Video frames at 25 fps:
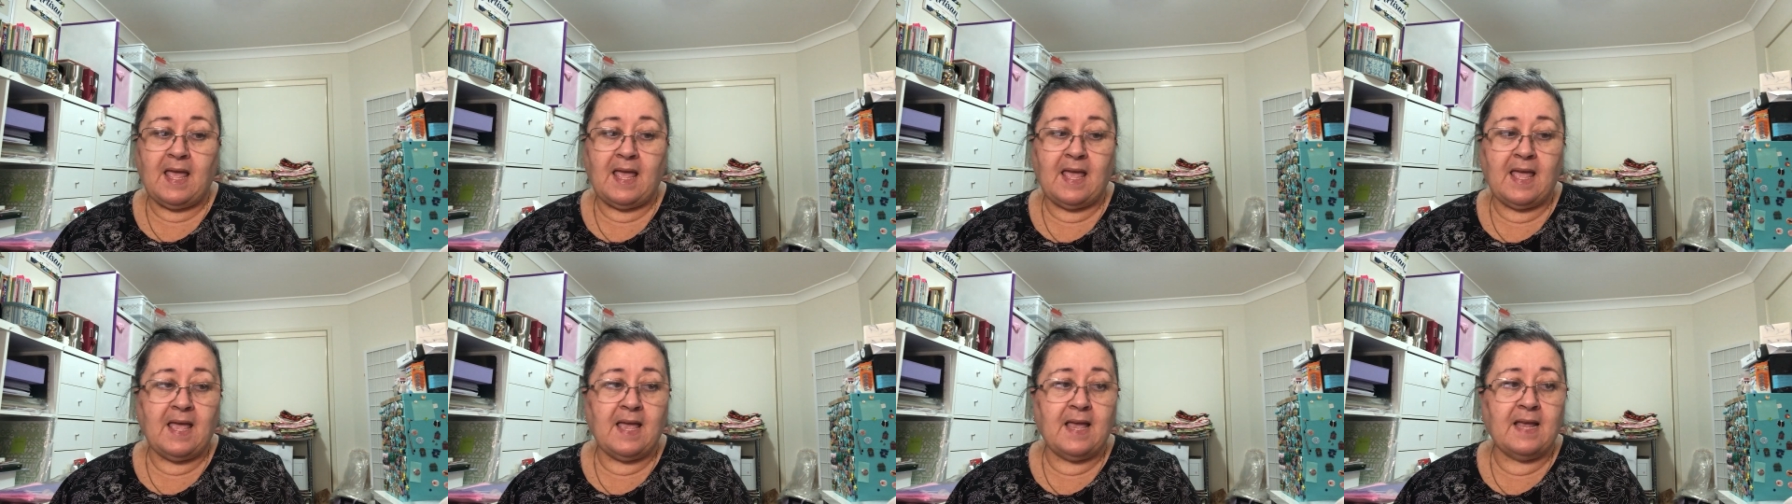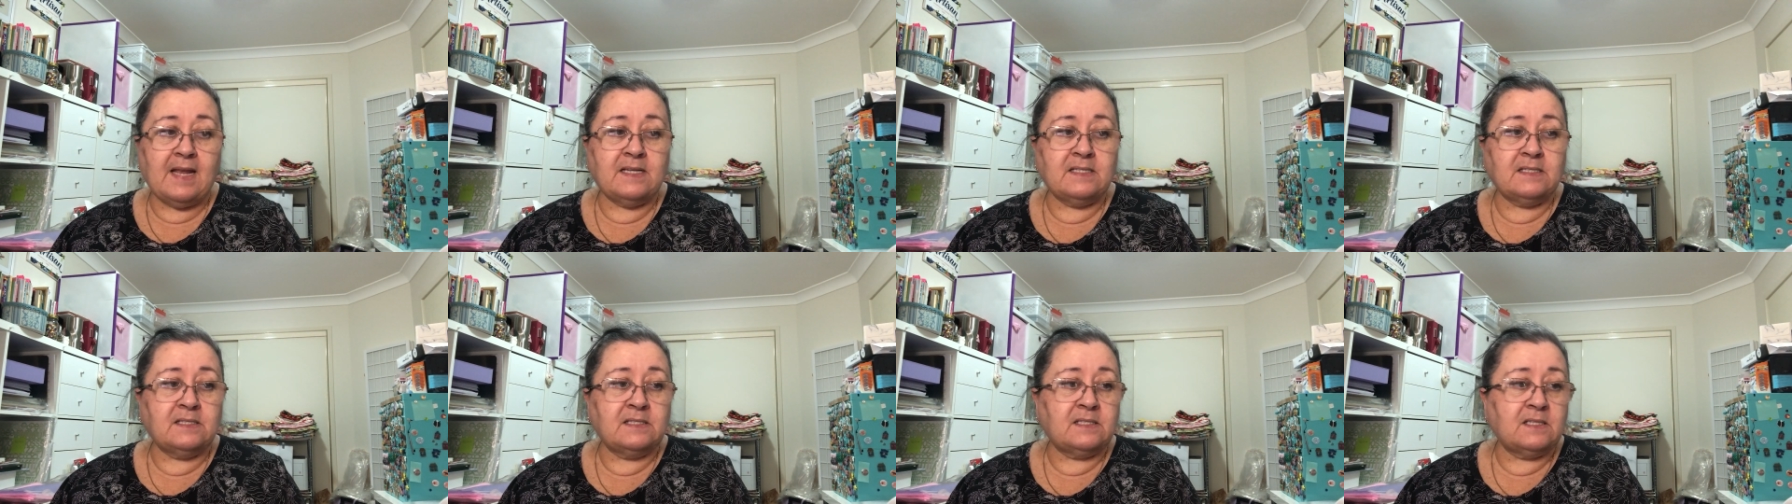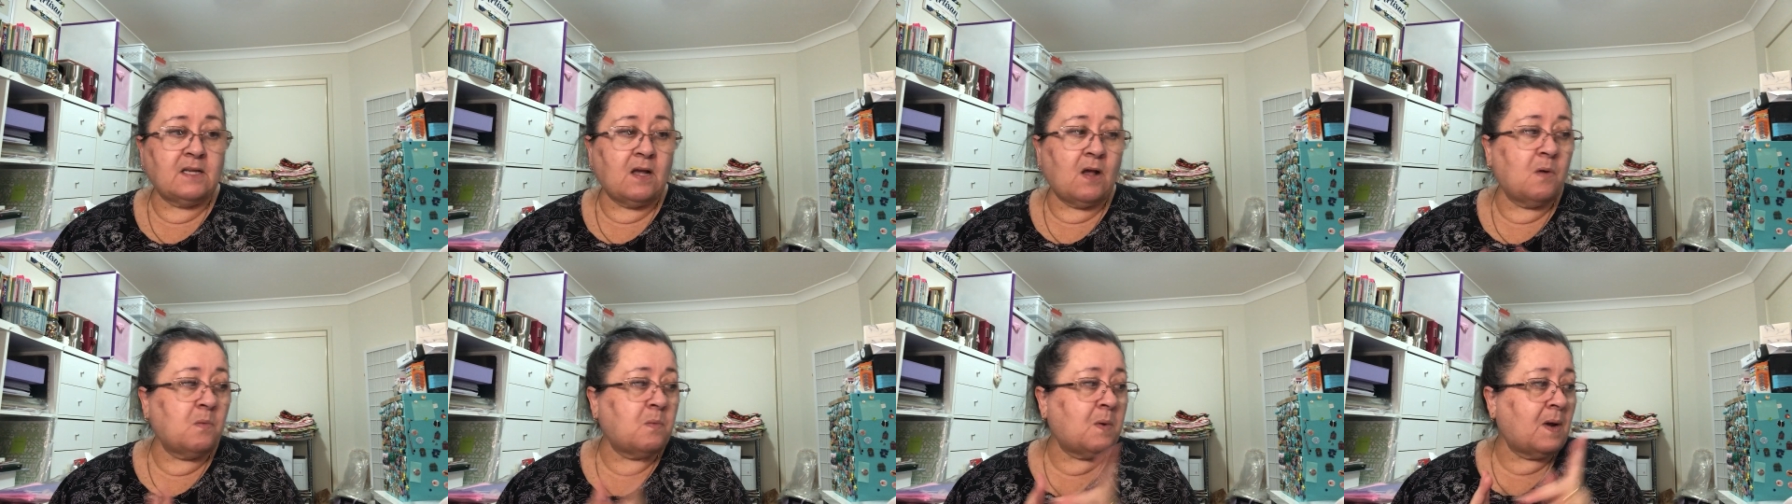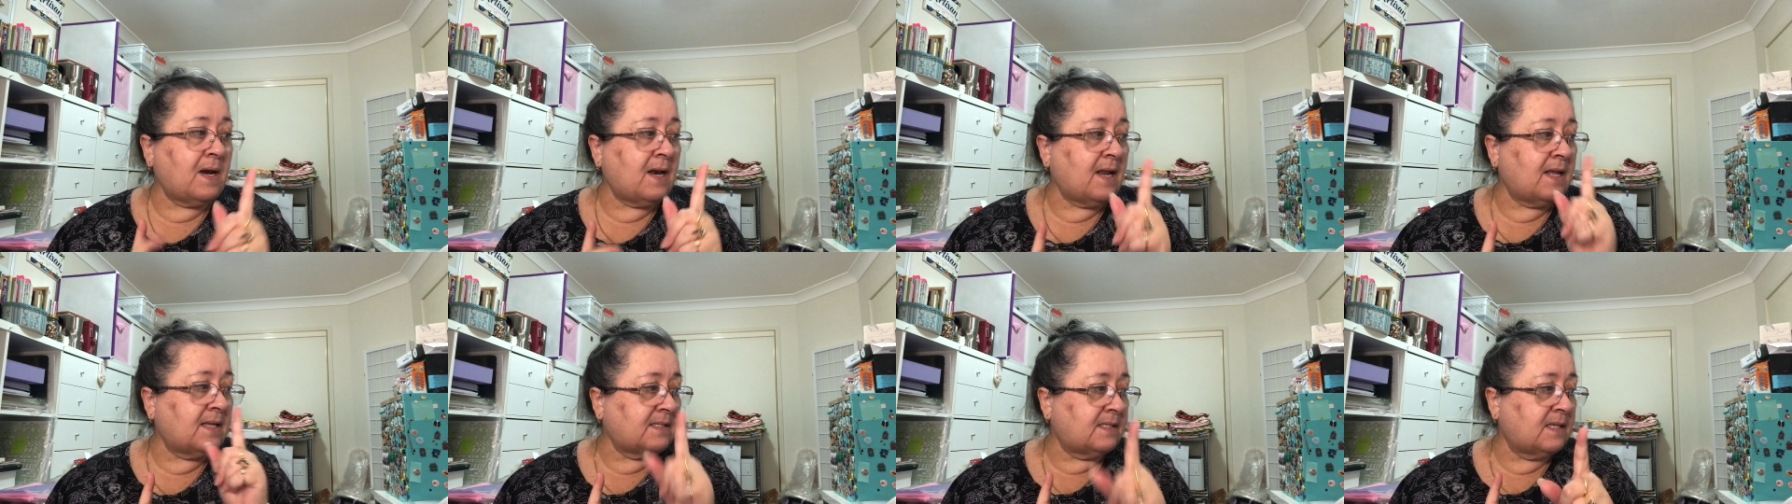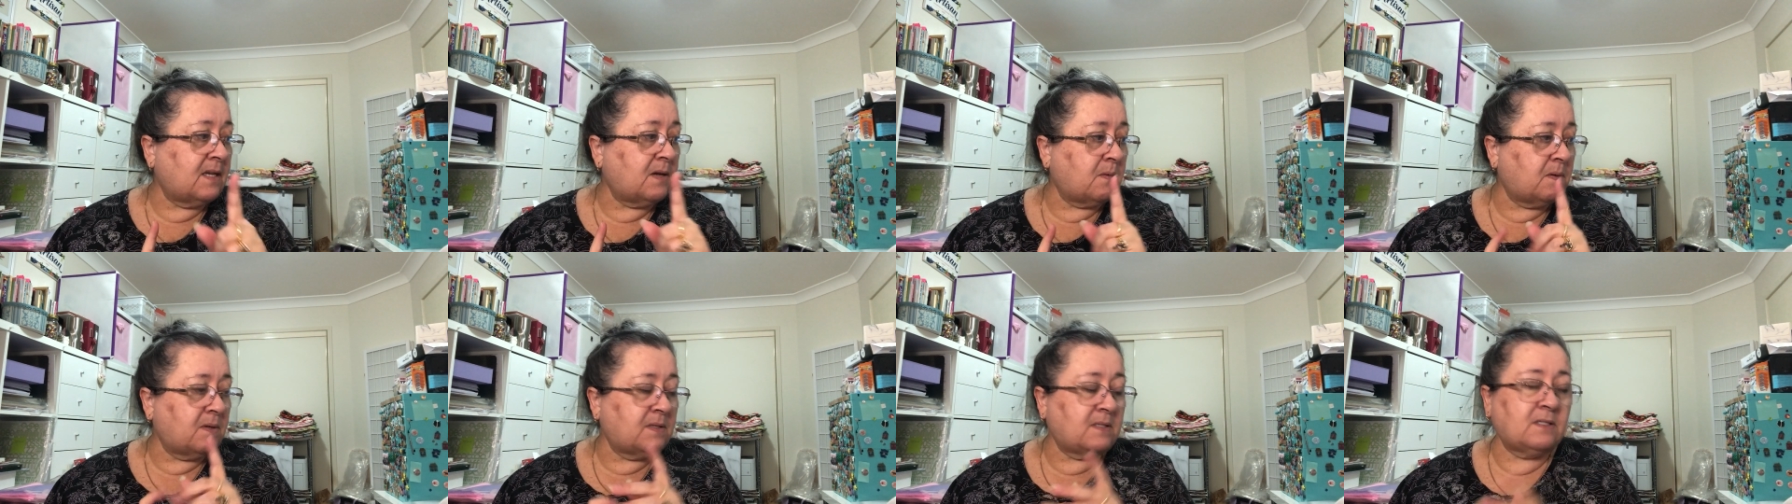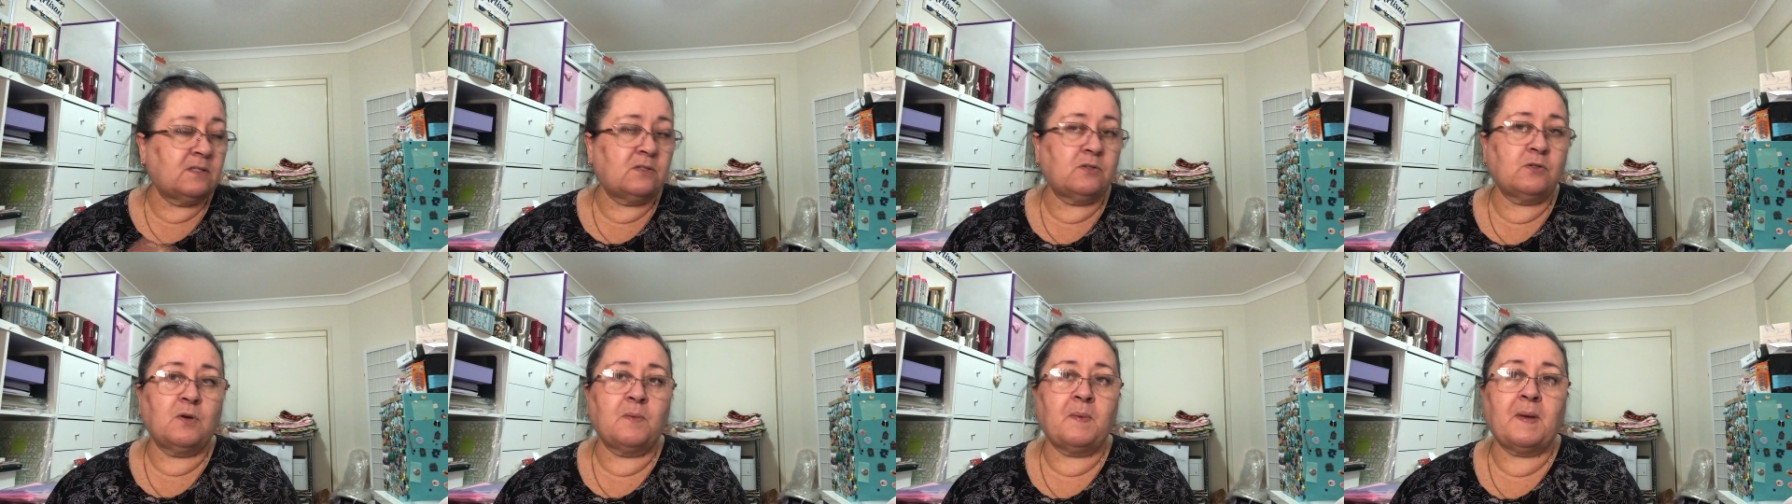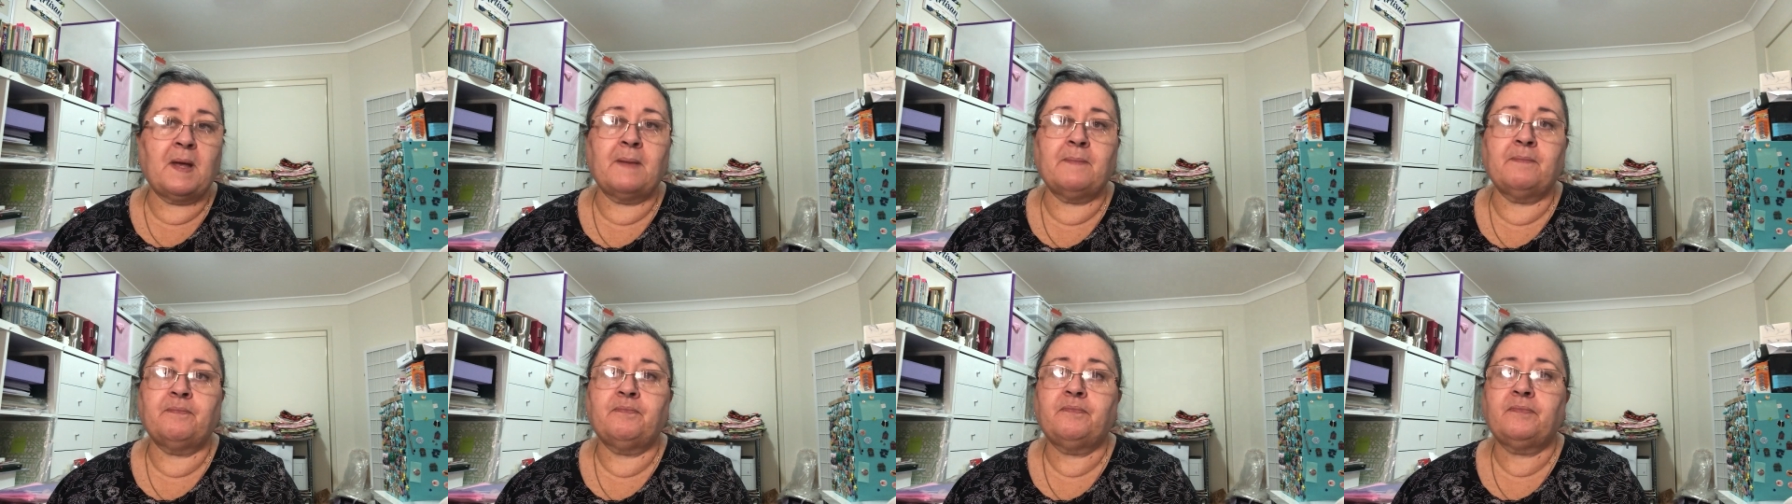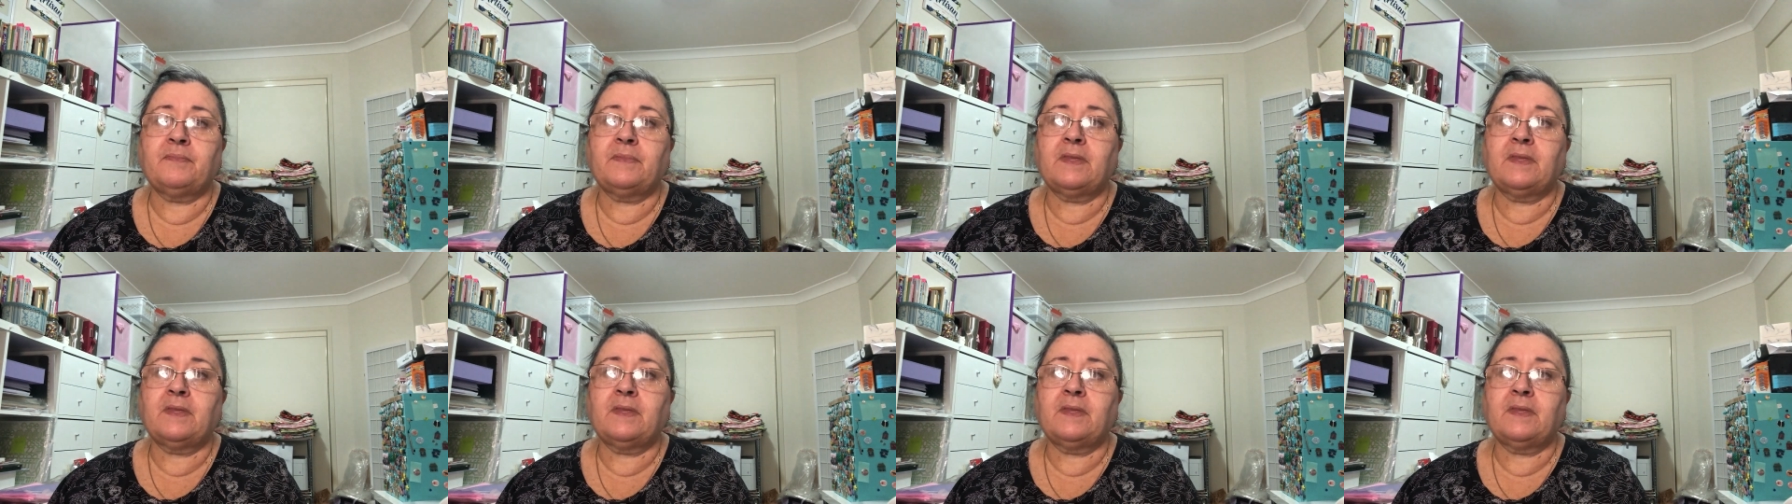And one last thing I wanted to talk about.